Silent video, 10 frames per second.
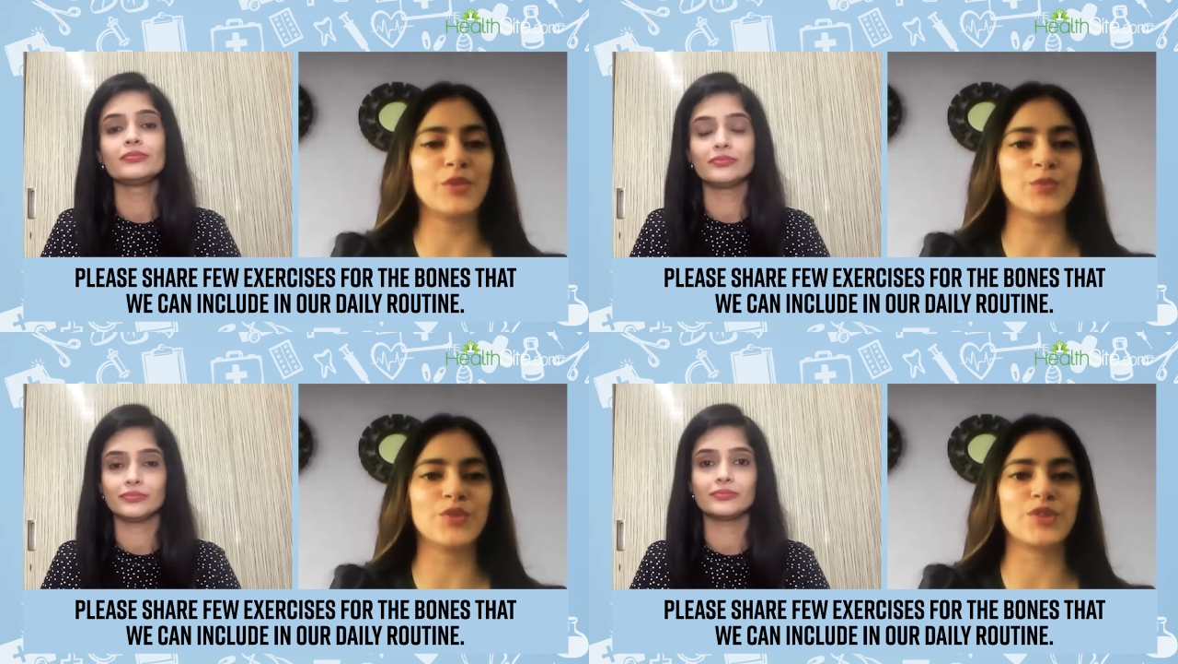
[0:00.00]

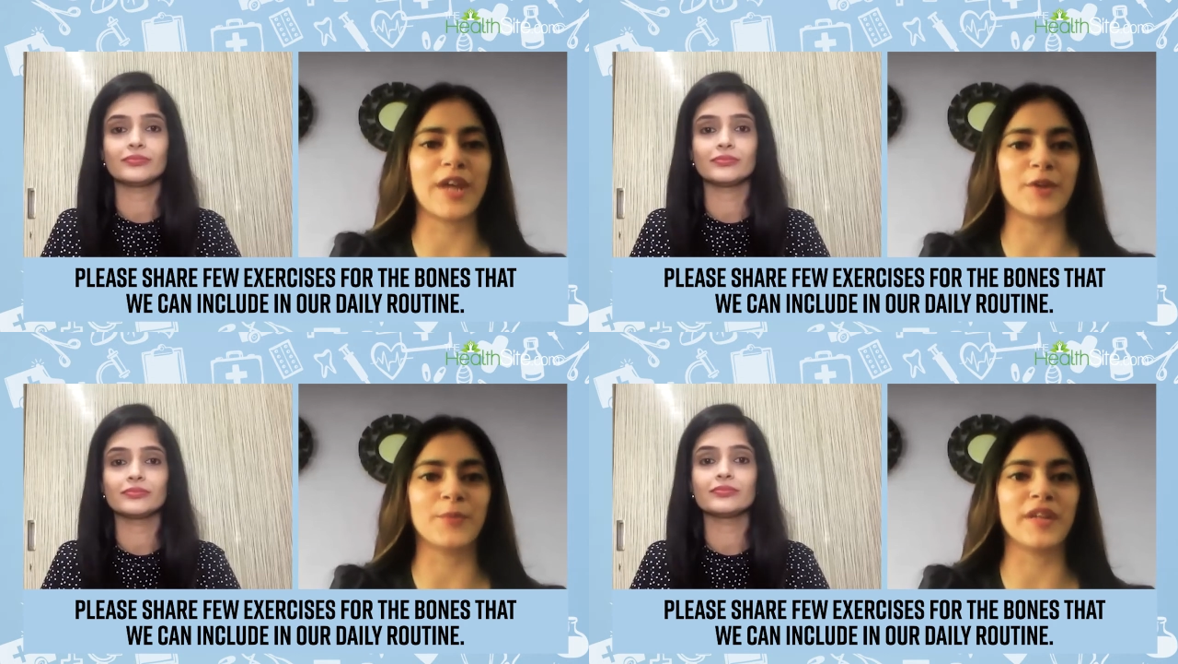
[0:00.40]
Speaker 1: you would
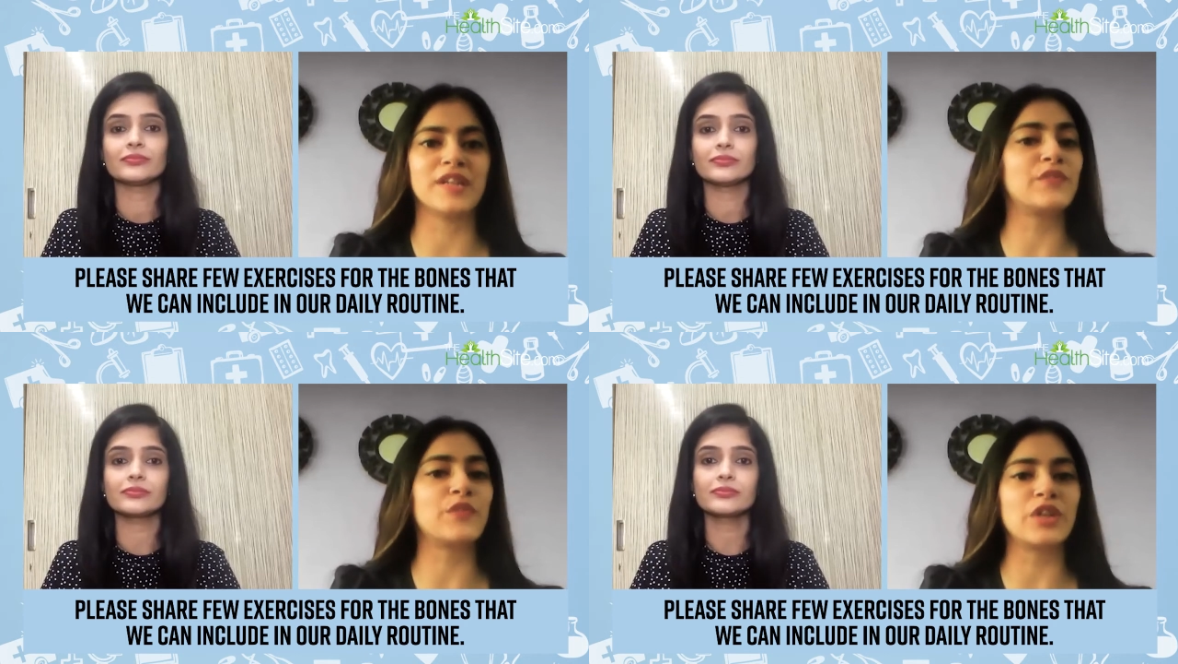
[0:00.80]

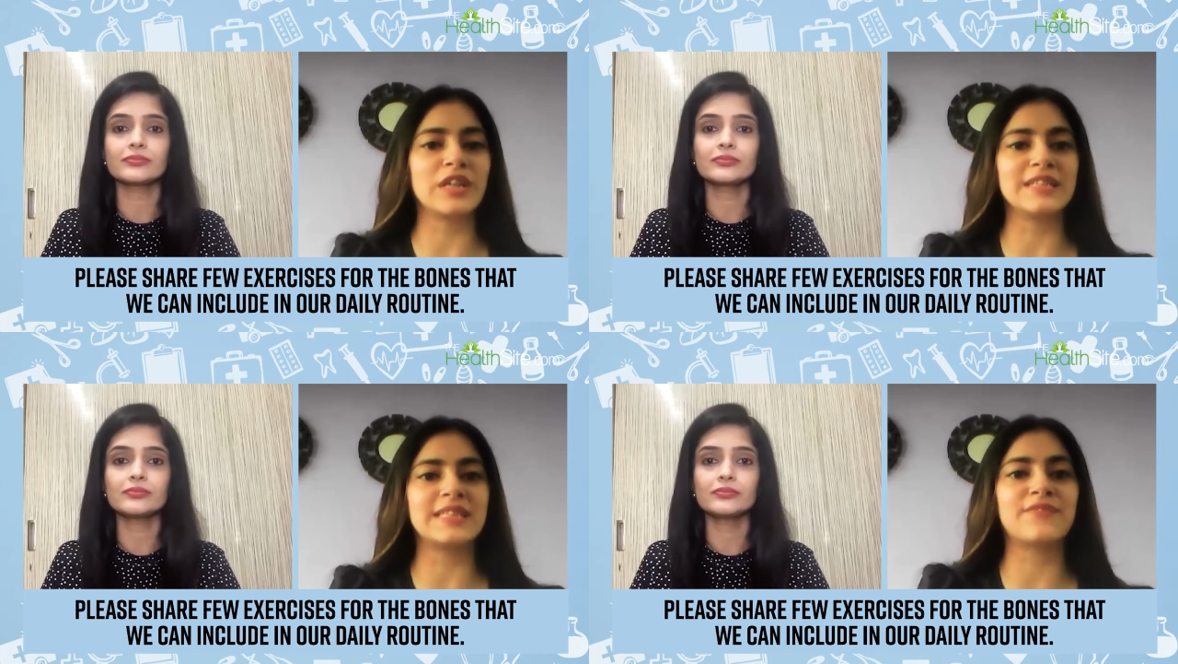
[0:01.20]
recommend? If you
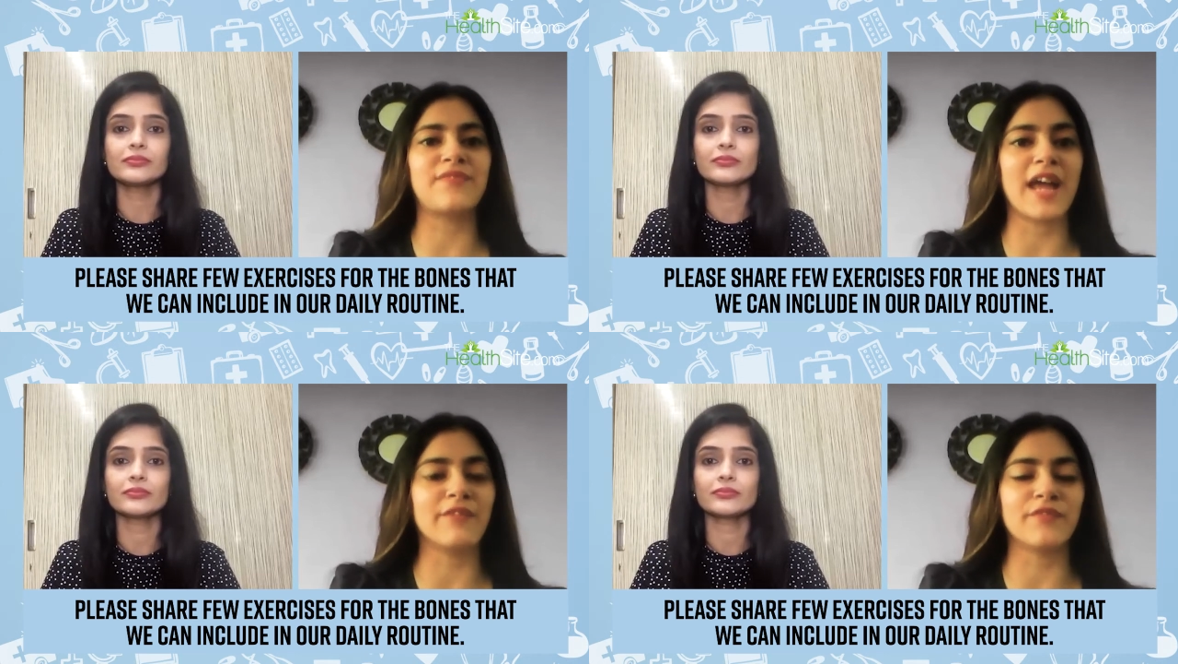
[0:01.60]
could
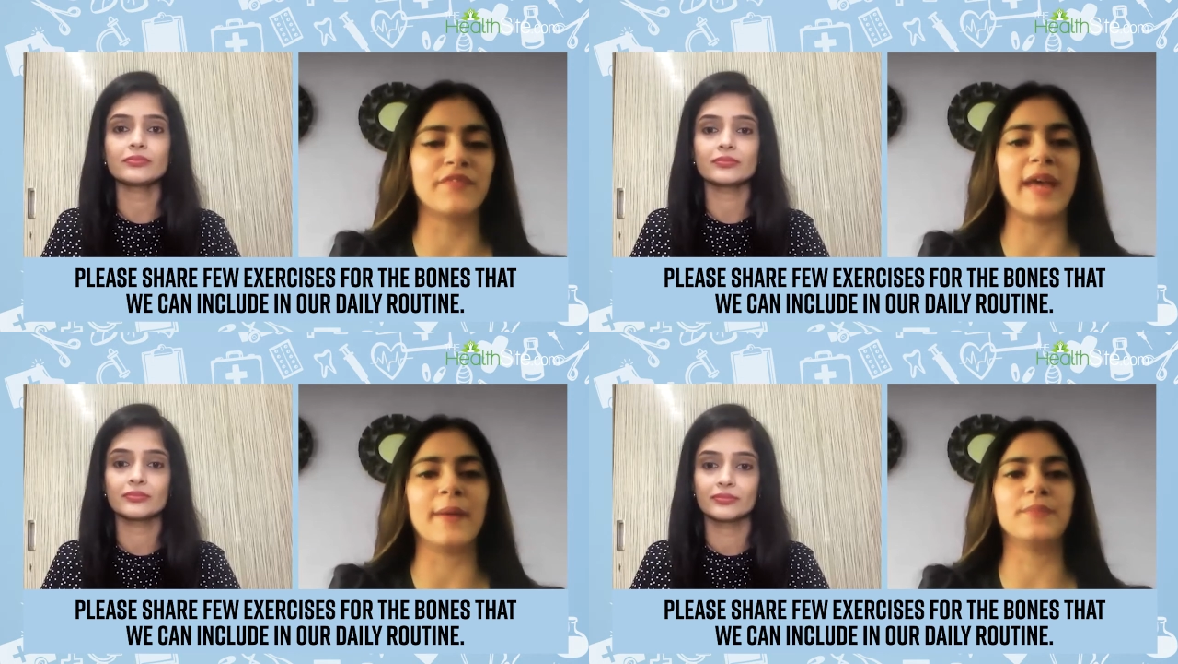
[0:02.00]
list 5
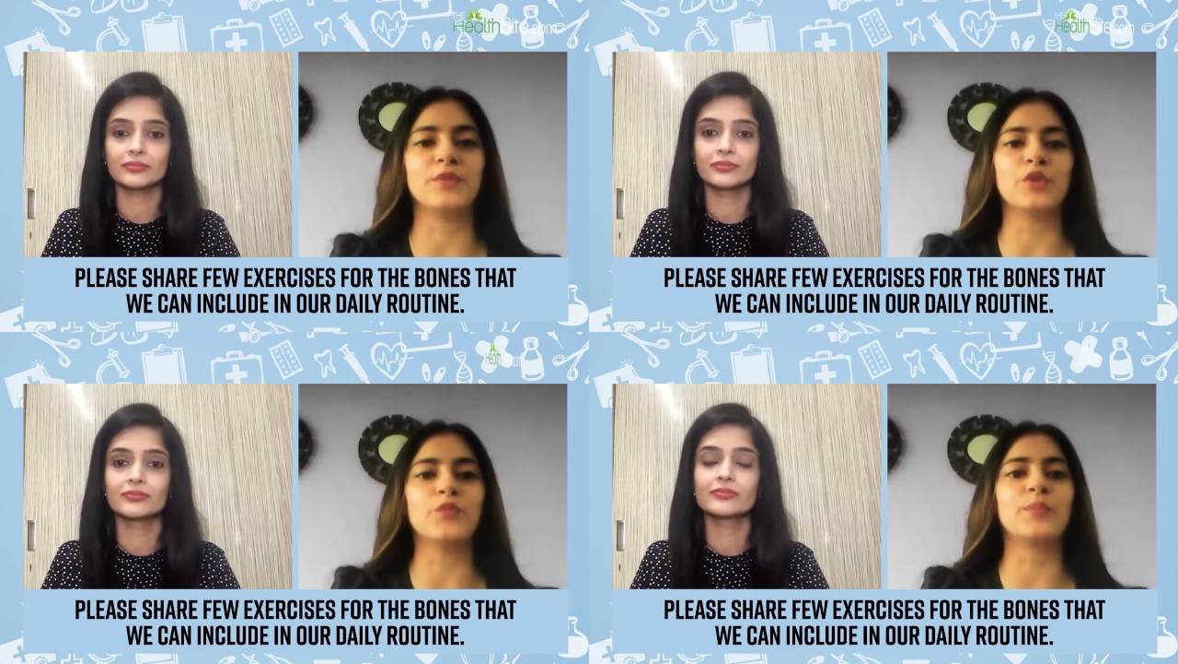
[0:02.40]
of
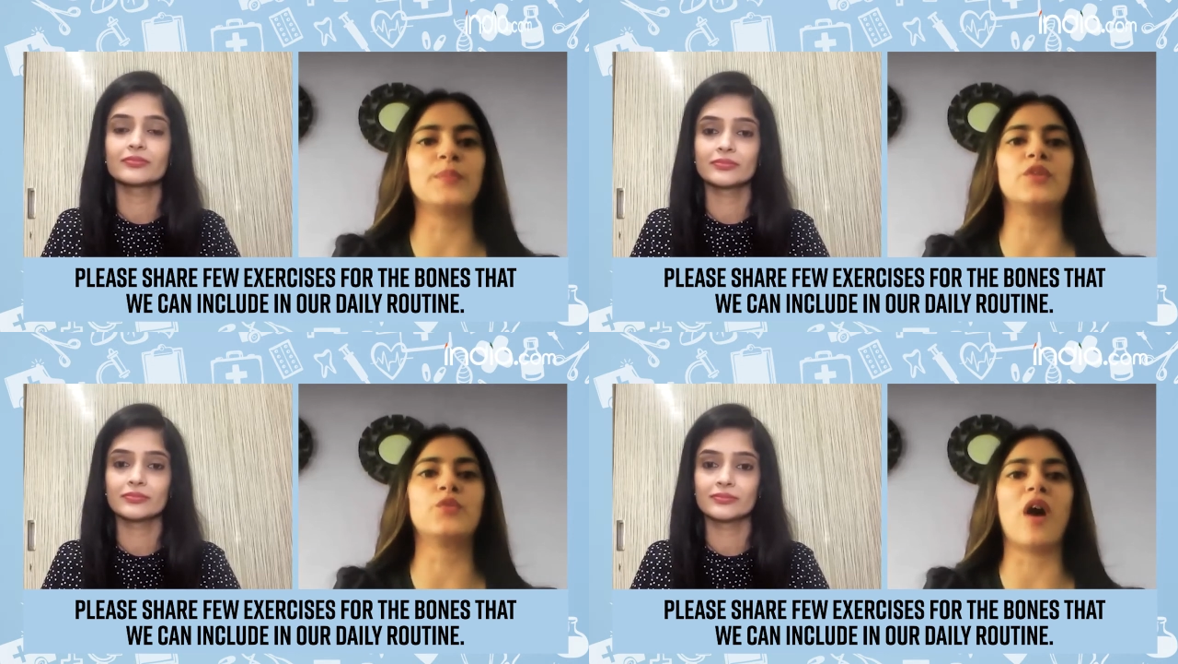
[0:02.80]
them,
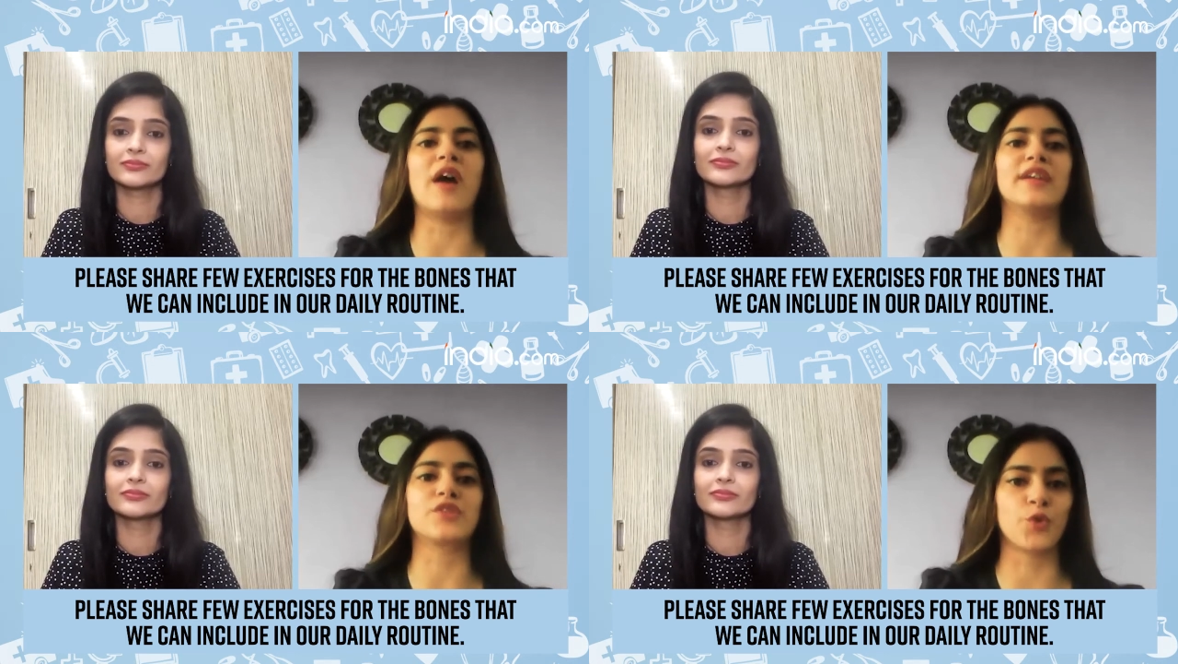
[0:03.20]
women who
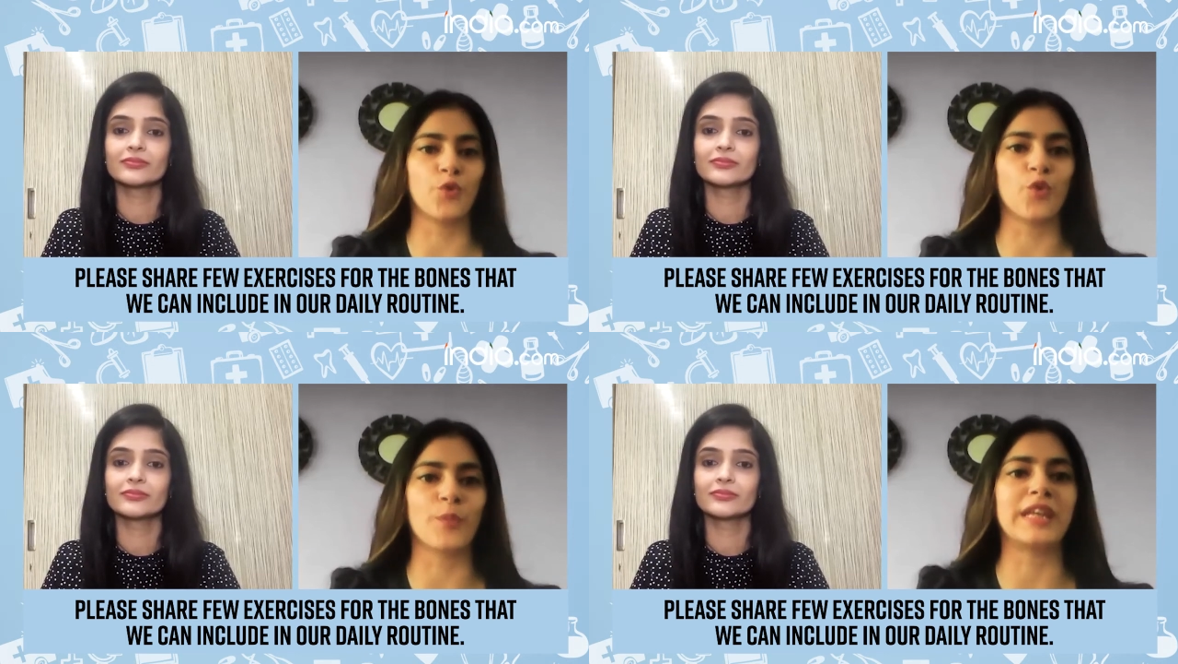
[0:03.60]
are at
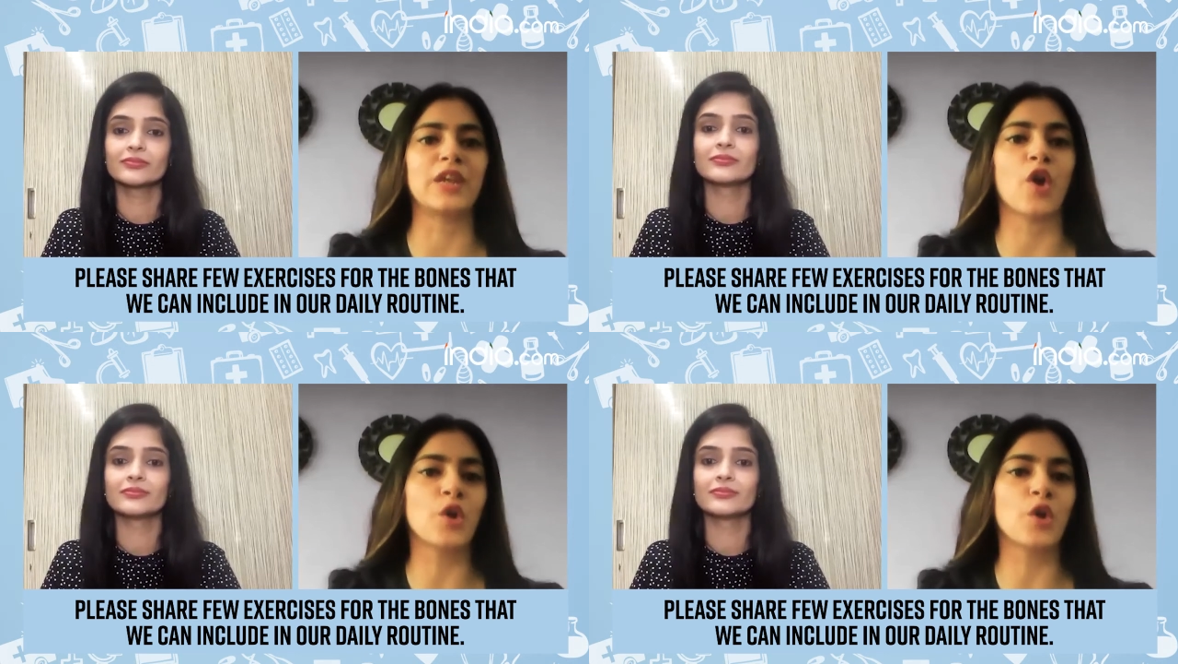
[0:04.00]
home and